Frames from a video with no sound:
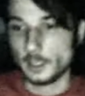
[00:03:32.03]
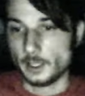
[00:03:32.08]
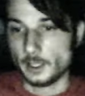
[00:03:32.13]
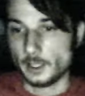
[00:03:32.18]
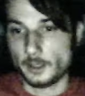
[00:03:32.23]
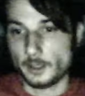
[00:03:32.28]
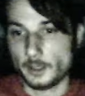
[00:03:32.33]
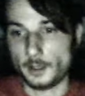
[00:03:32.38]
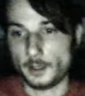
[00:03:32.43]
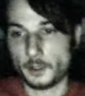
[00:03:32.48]

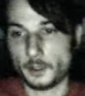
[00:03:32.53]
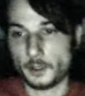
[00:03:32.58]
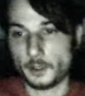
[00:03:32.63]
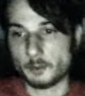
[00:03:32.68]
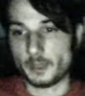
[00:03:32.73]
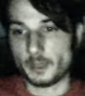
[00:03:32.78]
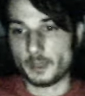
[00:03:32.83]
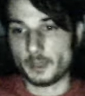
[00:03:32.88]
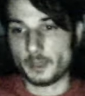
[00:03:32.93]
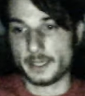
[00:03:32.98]

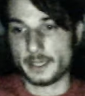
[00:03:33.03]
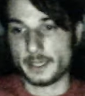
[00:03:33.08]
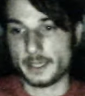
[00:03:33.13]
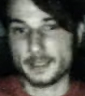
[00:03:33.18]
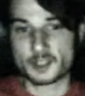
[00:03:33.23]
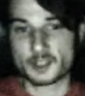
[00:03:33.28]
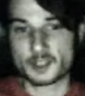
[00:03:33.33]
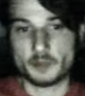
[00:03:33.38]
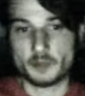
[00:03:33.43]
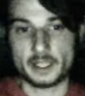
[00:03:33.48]
by
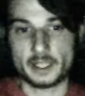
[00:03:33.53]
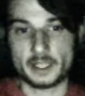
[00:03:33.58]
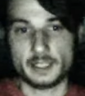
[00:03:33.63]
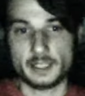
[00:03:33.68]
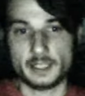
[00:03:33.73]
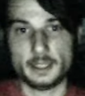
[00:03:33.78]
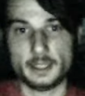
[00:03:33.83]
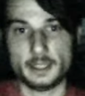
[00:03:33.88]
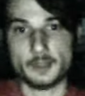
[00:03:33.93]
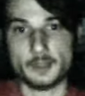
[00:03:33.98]
somebody
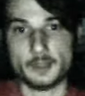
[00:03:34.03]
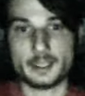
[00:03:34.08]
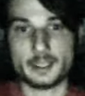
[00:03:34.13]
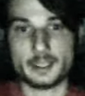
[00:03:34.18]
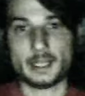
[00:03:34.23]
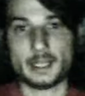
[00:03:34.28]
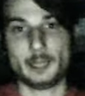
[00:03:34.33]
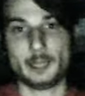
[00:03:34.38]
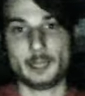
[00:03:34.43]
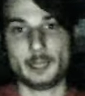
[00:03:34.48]
in the
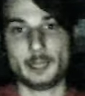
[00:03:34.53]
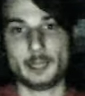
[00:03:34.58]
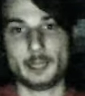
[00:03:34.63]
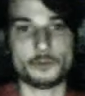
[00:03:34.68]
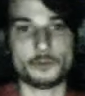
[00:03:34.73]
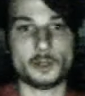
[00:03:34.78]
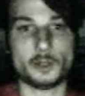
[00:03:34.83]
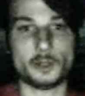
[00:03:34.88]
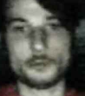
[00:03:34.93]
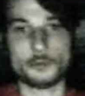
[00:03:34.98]
time
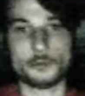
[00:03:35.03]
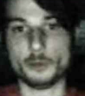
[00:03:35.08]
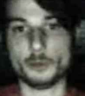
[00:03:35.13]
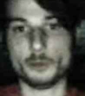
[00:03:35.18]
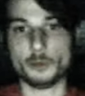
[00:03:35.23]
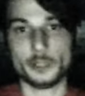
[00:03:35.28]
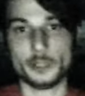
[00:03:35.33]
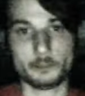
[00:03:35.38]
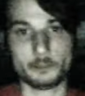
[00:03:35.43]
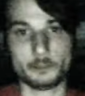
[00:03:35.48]
of Buddha,
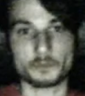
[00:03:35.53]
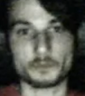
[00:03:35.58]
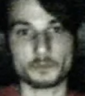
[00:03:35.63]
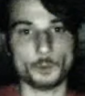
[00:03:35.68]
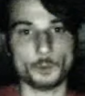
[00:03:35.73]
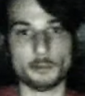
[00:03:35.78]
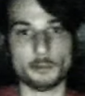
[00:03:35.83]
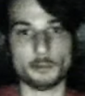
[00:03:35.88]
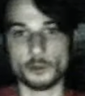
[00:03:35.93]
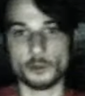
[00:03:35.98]
when
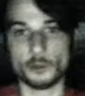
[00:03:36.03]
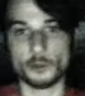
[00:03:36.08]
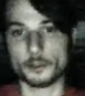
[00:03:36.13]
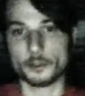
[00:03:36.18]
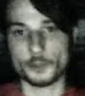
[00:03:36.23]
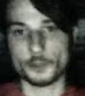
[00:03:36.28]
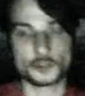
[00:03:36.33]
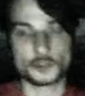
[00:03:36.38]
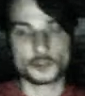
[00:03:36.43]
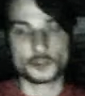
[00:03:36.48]
Buddha
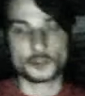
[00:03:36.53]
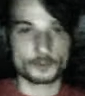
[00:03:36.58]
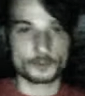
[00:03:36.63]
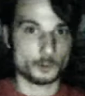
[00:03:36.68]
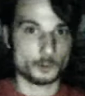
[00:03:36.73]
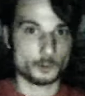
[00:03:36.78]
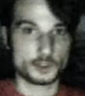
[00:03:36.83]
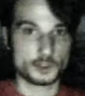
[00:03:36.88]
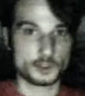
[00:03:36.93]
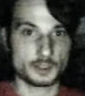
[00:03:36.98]

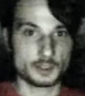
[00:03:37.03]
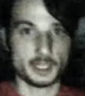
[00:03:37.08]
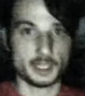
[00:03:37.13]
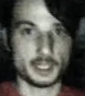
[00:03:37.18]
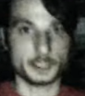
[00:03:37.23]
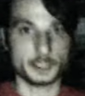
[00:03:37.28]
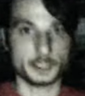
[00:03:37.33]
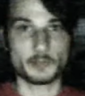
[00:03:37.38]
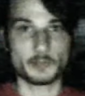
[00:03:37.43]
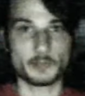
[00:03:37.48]
was telling
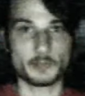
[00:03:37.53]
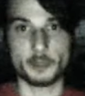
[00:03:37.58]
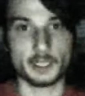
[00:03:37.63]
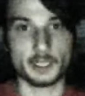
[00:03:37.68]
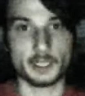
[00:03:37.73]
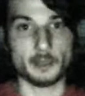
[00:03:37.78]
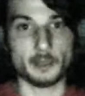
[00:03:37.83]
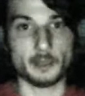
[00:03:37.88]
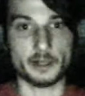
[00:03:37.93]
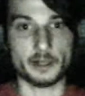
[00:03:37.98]
everybody
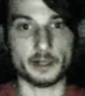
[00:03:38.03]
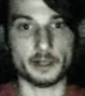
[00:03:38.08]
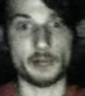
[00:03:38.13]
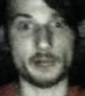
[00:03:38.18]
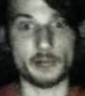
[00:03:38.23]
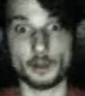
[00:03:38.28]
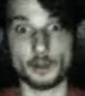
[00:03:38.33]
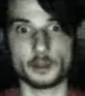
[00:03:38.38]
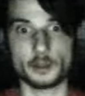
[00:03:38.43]
about how nothing